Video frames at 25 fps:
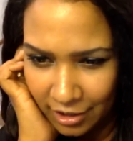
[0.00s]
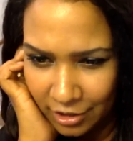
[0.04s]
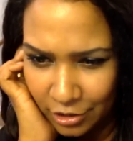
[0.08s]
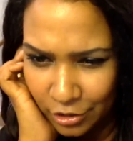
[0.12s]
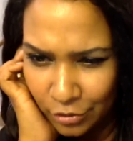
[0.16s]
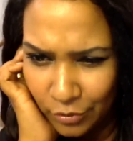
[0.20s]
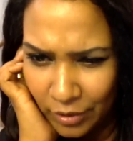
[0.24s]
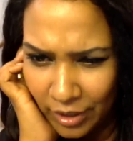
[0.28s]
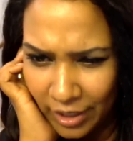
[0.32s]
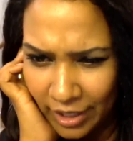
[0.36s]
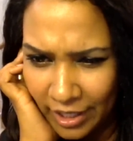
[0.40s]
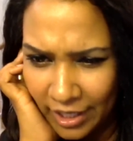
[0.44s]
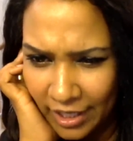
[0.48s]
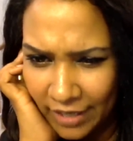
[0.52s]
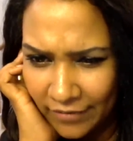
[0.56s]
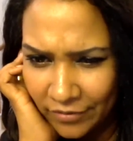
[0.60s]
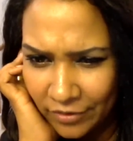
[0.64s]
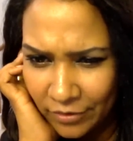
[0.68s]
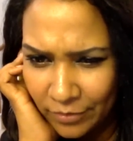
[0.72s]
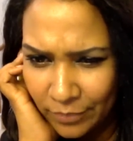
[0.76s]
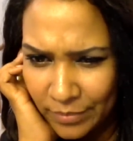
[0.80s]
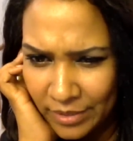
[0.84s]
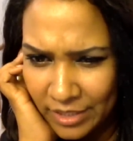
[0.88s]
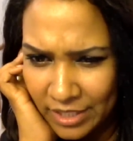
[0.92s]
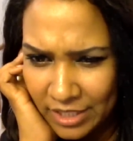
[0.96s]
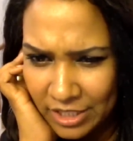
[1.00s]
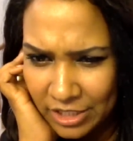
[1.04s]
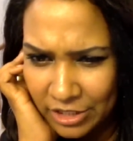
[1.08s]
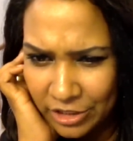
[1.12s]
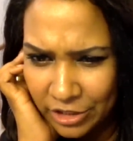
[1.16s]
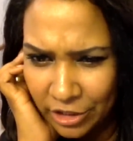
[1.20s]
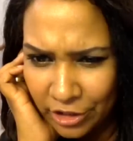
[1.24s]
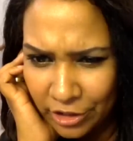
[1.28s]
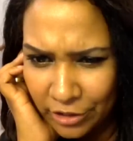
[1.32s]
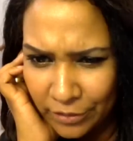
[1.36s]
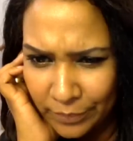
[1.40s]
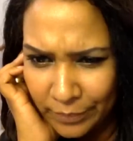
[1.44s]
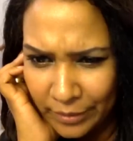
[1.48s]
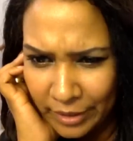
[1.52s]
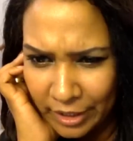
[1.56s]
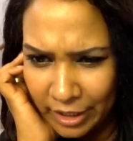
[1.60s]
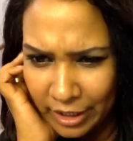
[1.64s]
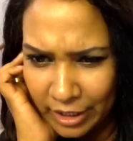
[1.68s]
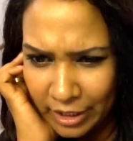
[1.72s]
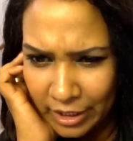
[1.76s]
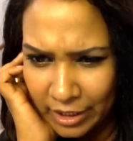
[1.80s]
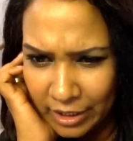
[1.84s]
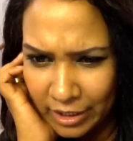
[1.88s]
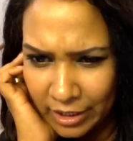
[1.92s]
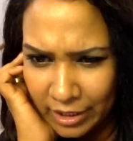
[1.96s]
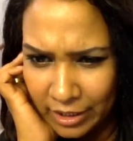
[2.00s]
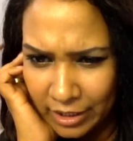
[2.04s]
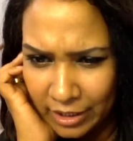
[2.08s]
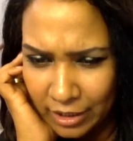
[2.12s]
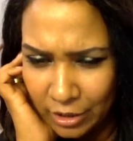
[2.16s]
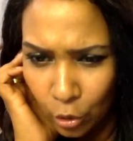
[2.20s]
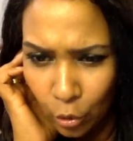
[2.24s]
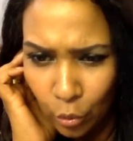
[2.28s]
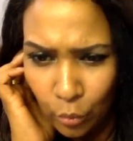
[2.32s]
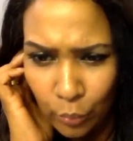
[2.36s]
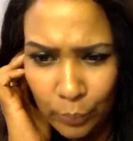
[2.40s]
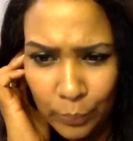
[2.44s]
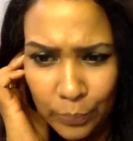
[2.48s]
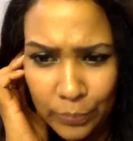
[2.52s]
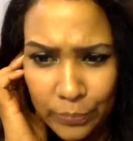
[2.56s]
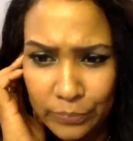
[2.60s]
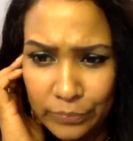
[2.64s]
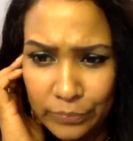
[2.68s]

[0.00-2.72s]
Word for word: do I ever miss younger men? Nope.